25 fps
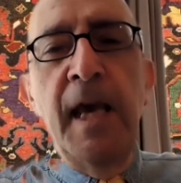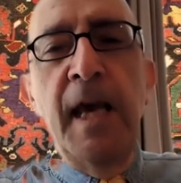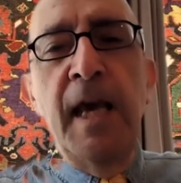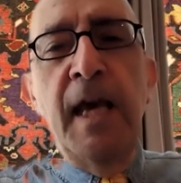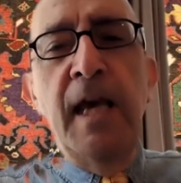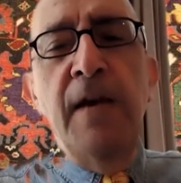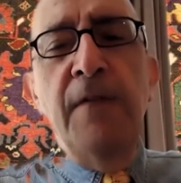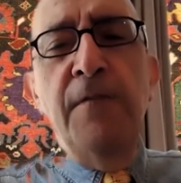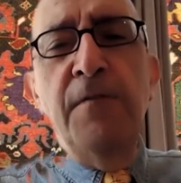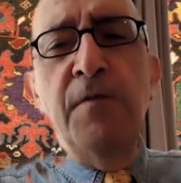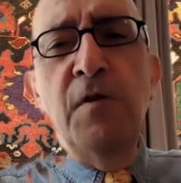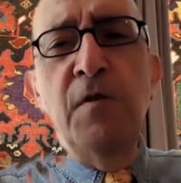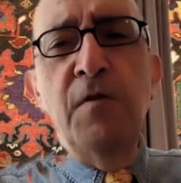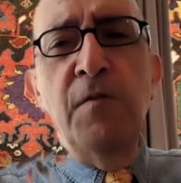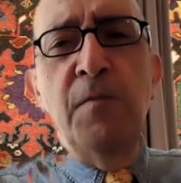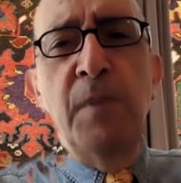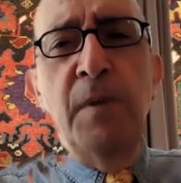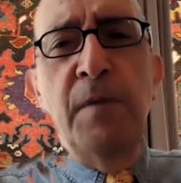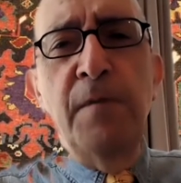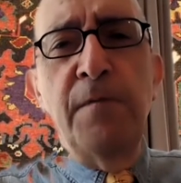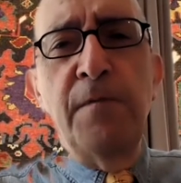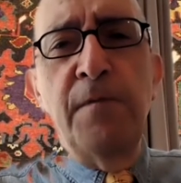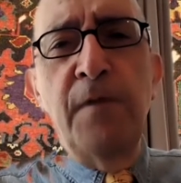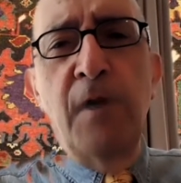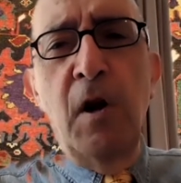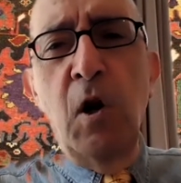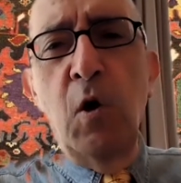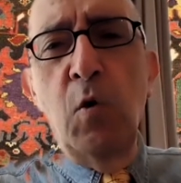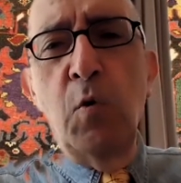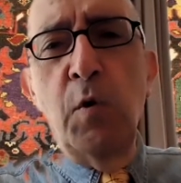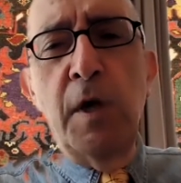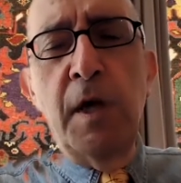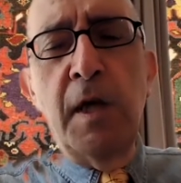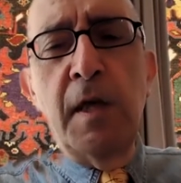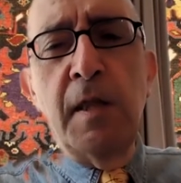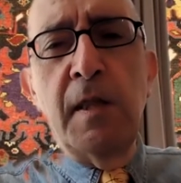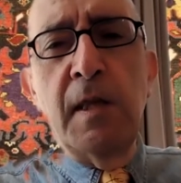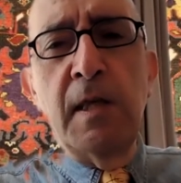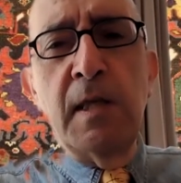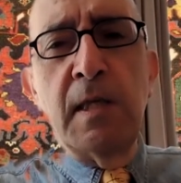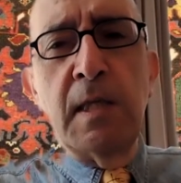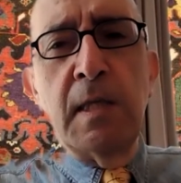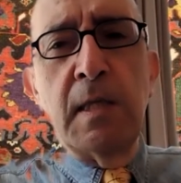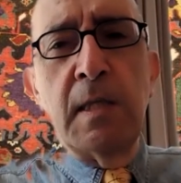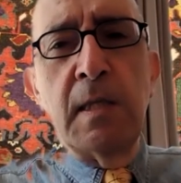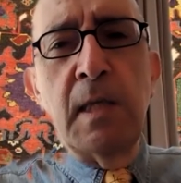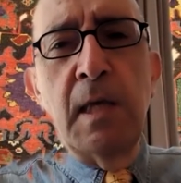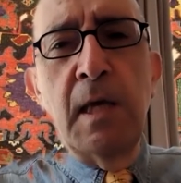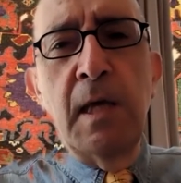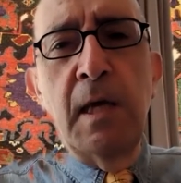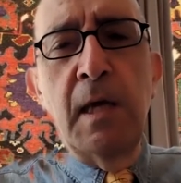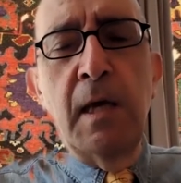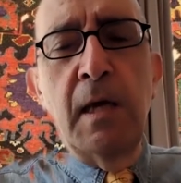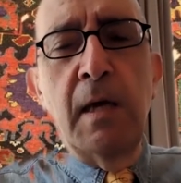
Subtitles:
If you've been following this